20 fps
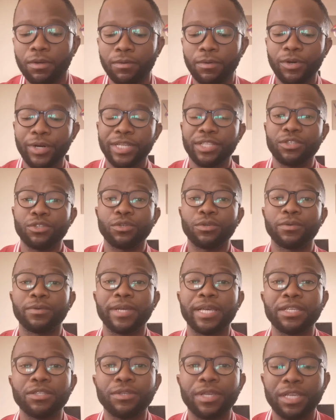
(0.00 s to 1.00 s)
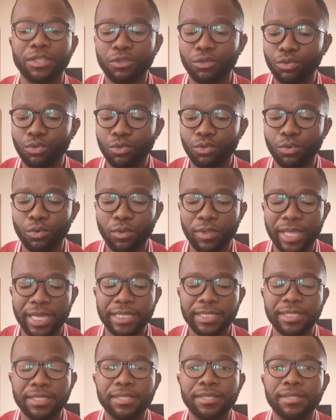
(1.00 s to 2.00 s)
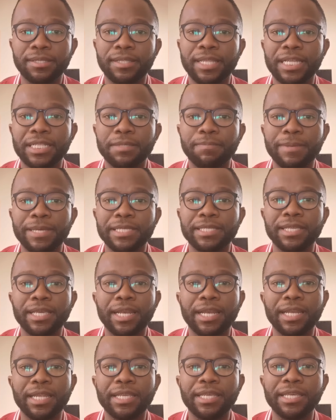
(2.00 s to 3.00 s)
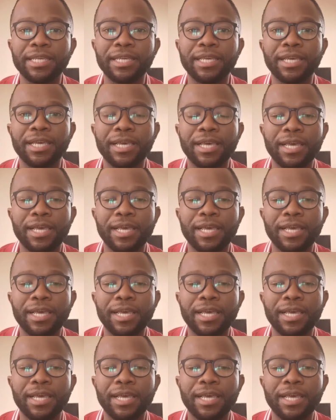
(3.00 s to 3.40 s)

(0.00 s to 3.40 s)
All right, so as you saw, that's basically